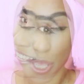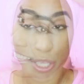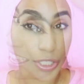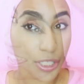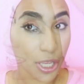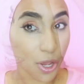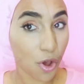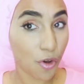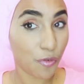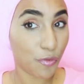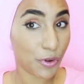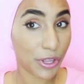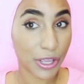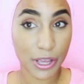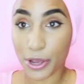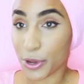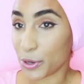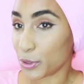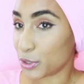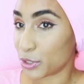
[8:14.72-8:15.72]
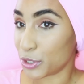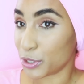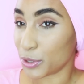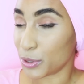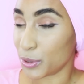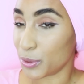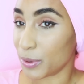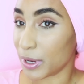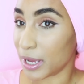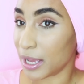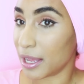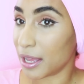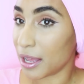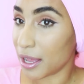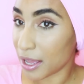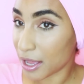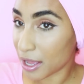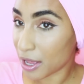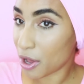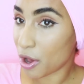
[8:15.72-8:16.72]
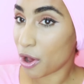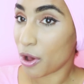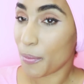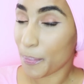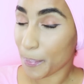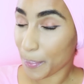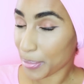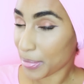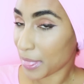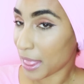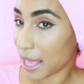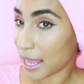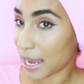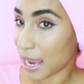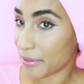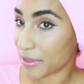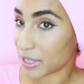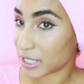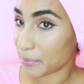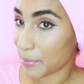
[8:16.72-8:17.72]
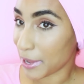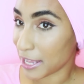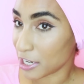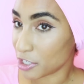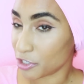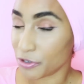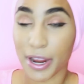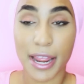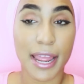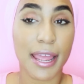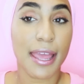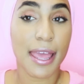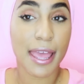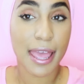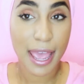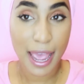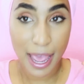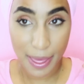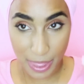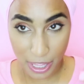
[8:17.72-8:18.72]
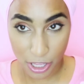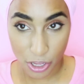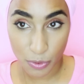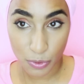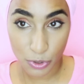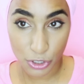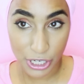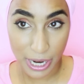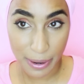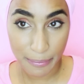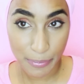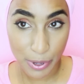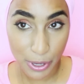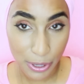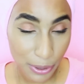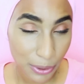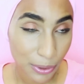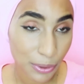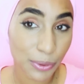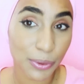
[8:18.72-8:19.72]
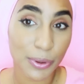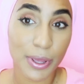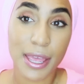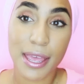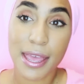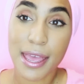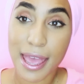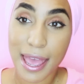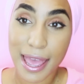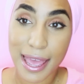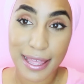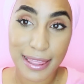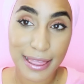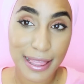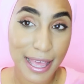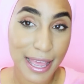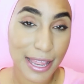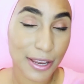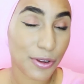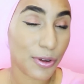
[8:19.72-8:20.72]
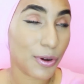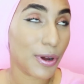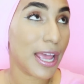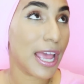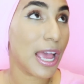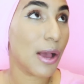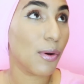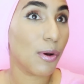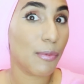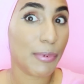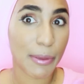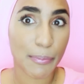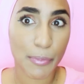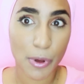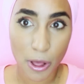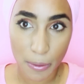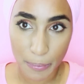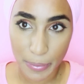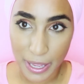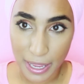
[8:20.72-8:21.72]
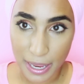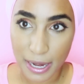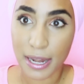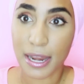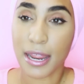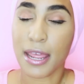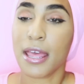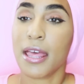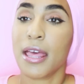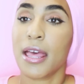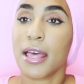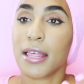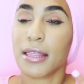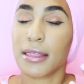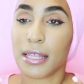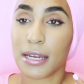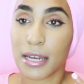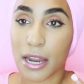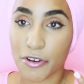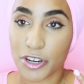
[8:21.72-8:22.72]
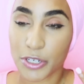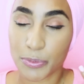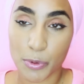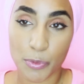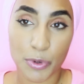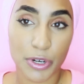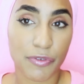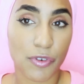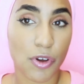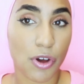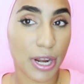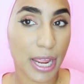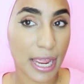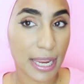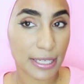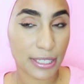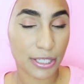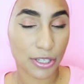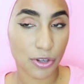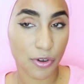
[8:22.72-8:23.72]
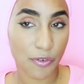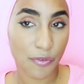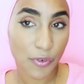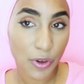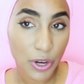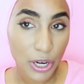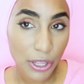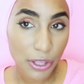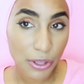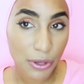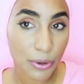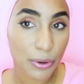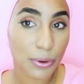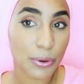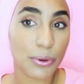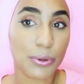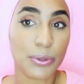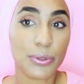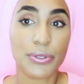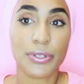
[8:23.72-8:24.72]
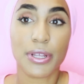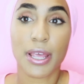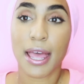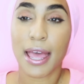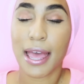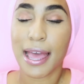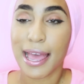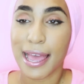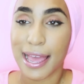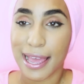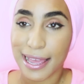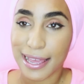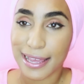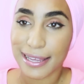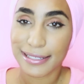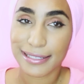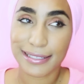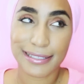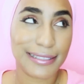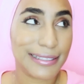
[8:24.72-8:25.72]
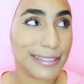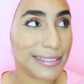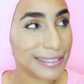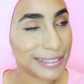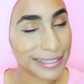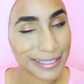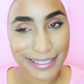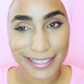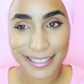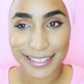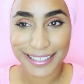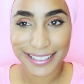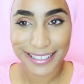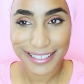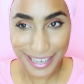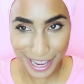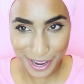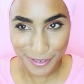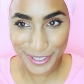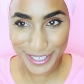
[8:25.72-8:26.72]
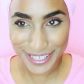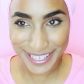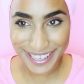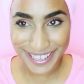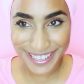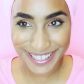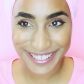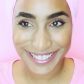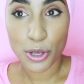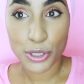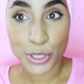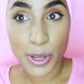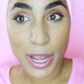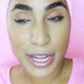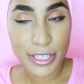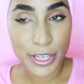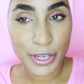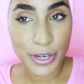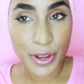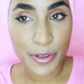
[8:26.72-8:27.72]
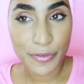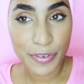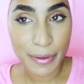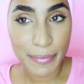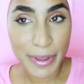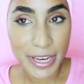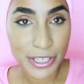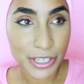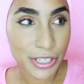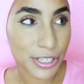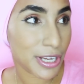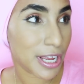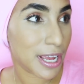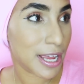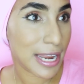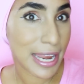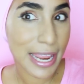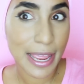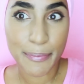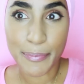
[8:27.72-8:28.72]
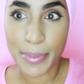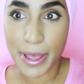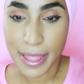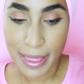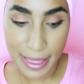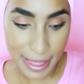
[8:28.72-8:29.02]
So off we go to allow this to penetrate, and then you will shampoo, and then your hair will be popping. The nourishment would have gone into your follicles, and life is good. Also, I don't know if I mentioned earlier, but